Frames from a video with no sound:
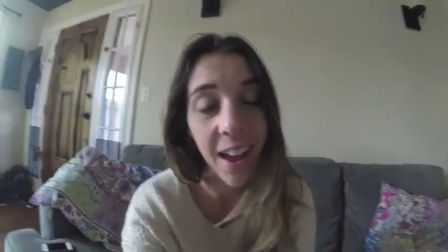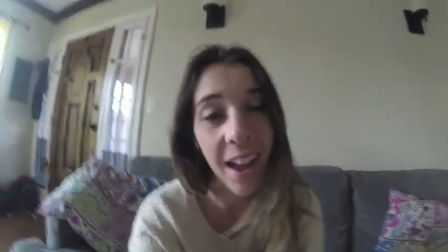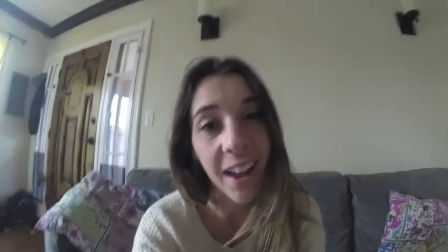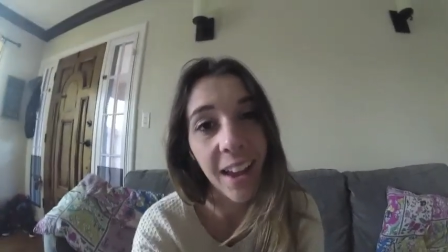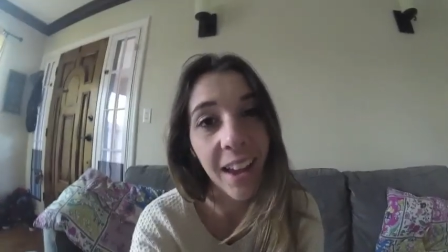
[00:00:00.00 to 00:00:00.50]
The
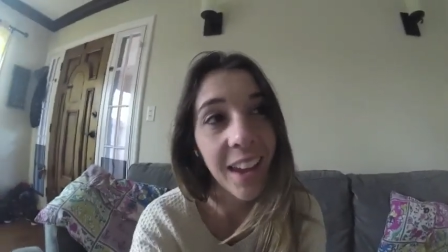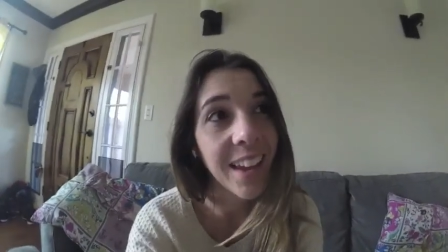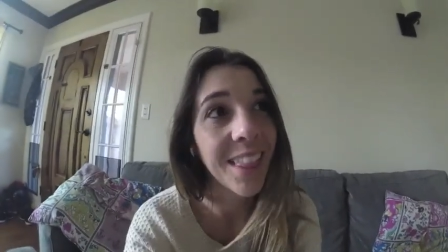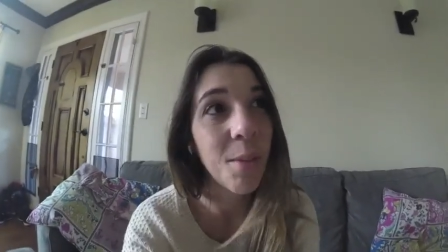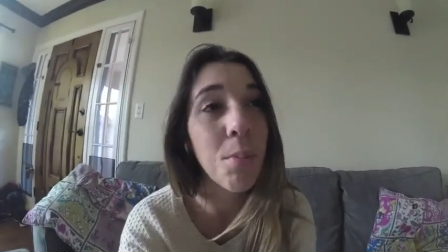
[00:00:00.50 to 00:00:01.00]

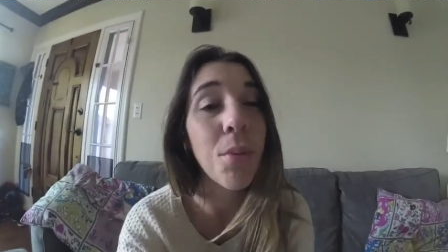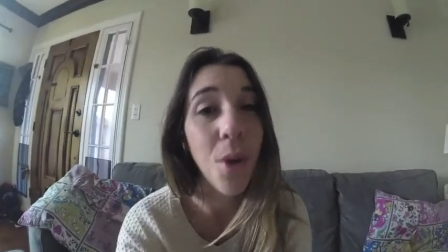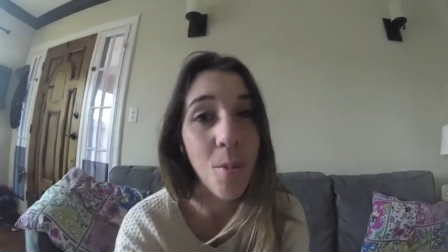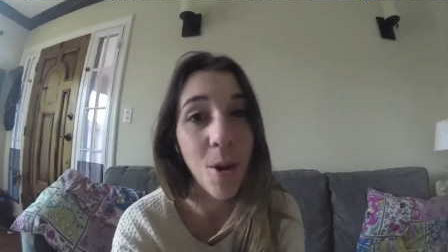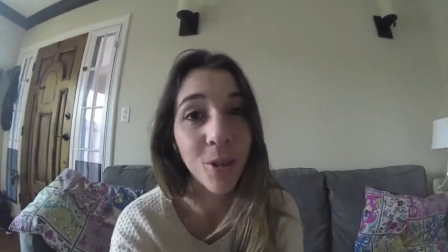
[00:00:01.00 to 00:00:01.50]
I the
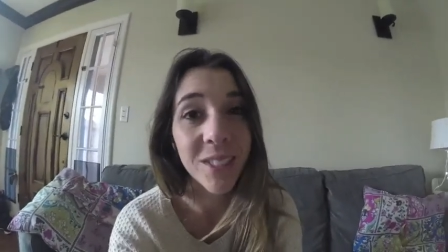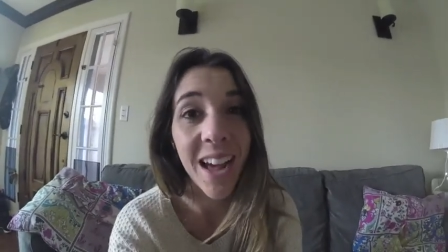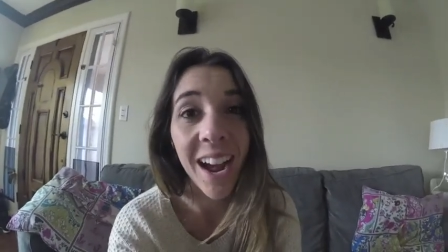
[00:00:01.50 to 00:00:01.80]
promos.